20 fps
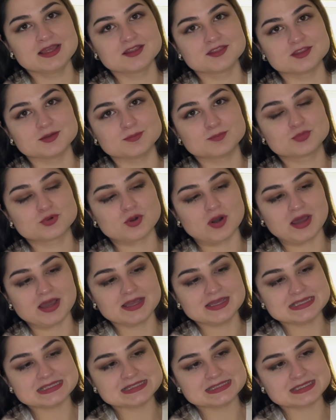The
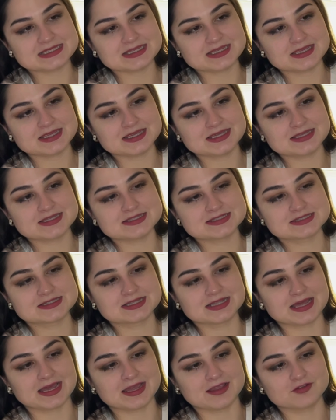price is
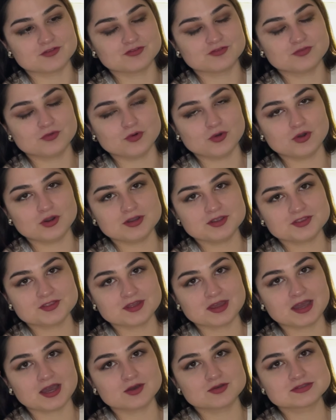like
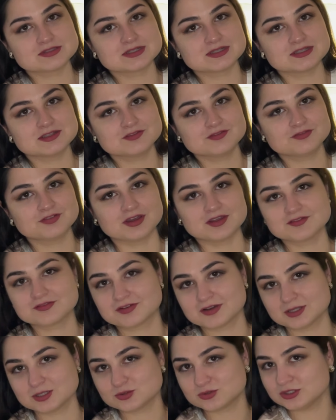
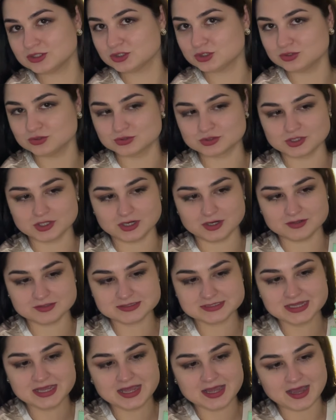4,500
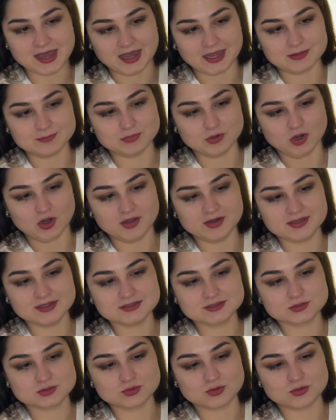euros. I bought it